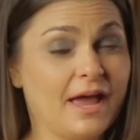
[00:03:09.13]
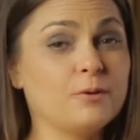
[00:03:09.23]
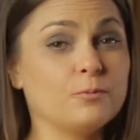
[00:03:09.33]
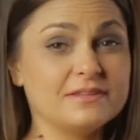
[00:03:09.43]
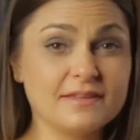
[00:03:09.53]

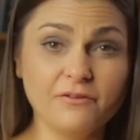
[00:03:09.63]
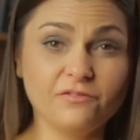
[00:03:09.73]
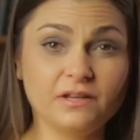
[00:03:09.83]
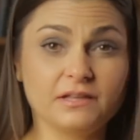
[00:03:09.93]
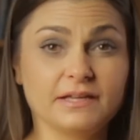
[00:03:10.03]
and we
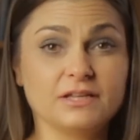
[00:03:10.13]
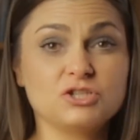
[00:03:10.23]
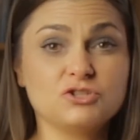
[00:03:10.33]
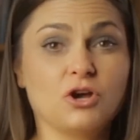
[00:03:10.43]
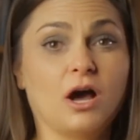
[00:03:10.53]
definitely
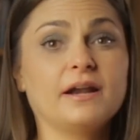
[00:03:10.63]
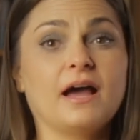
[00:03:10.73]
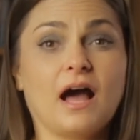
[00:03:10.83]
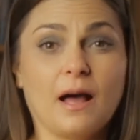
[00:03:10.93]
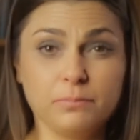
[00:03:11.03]
do not
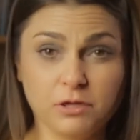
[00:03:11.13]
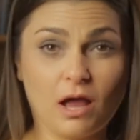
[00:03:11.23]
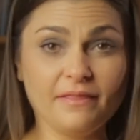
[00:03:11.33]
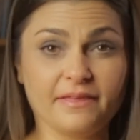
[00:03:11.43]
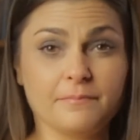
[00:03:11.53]

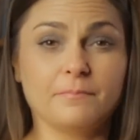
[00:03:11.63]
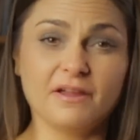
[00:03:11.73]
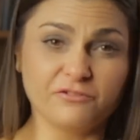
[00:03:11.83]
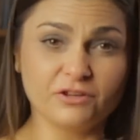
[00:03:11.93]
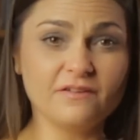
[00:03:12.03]
applaud them
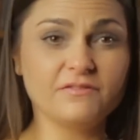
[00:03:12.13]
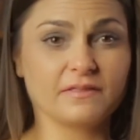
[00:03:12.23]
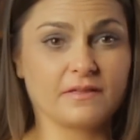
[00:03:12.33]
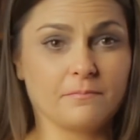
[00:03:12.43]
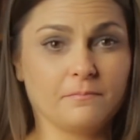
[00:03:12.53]
by
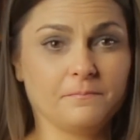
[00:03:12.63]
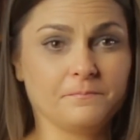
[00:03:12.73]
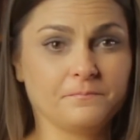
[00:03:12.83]
forgiving them.